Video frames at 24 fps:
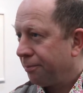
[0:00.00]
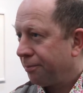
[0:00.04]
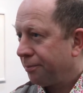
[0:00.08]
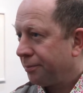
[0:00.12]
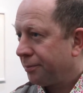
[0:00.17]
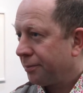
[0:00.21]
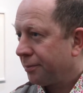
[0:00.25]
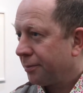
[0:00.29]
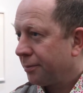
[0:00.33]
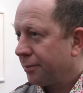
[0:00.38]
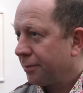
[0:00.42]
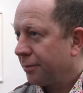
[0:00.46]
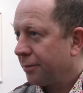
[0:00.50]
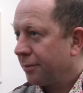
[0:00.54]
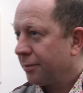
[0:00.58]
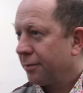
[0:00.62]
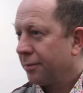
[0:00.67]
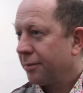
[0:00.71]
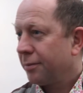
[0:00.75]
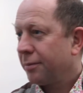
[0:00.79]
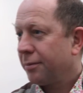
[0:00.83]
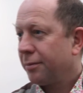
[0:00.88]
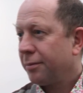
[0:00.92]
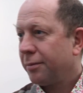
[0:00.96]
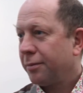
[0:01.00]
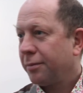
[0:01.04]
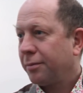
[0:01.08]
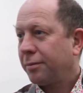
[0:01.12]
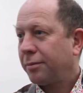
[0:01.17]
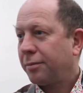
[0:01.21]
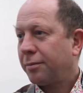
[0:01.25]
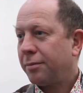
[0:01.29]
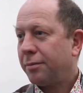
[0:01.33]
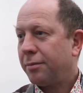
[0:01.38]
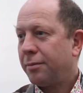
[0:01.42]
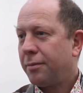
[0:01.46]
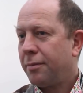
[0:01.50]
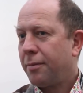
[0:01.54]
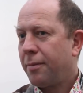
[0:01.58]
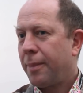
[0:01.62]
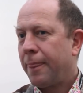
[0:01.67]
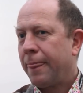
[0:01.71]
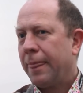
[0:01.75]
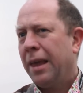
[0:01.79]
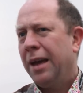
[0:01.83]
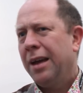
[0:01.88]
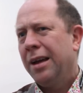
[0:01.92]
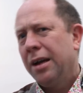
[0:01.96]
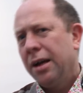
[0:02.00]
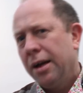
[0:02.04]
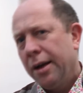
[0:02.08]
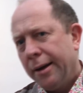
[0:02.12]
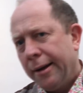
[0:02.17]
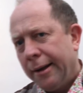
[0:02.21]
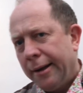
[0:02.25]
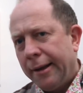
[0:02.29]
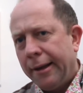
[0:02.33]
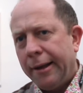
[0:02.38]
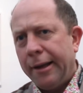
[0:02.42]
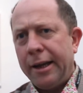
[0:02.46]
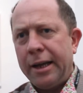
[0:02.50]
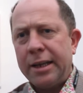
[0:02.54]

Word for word: So this is a very high-end uh, art show.